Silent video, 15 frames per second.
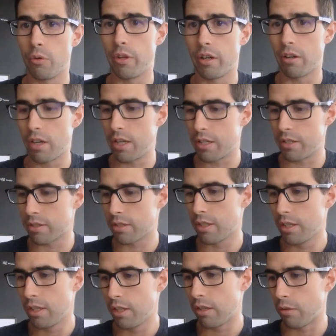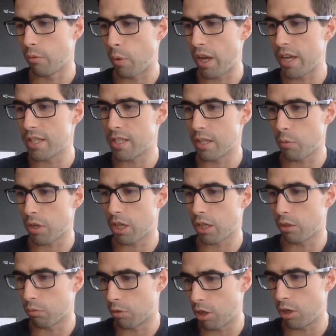there is ways that we
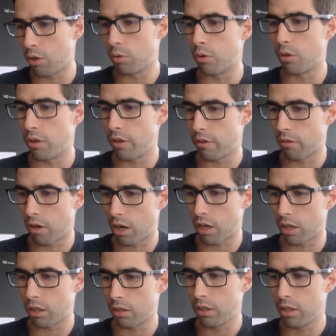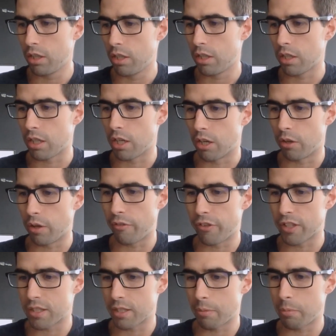can grow, or there are, if
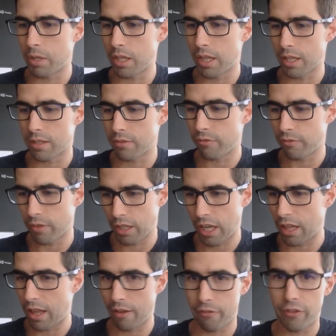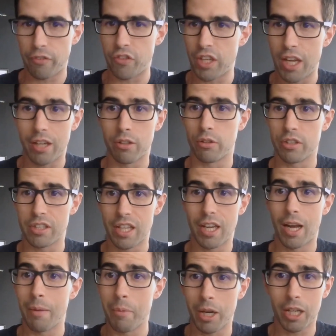it's somebody that's, again, that 58-year-old saying,
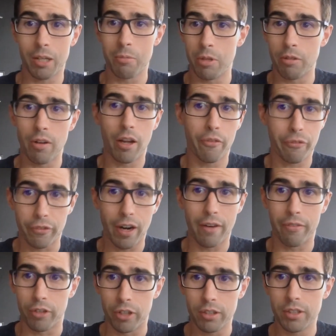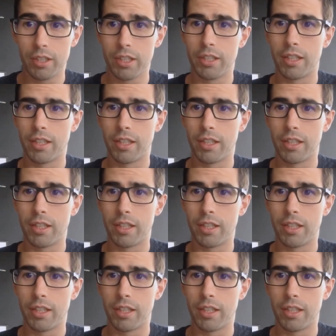I'm not going to be around forever.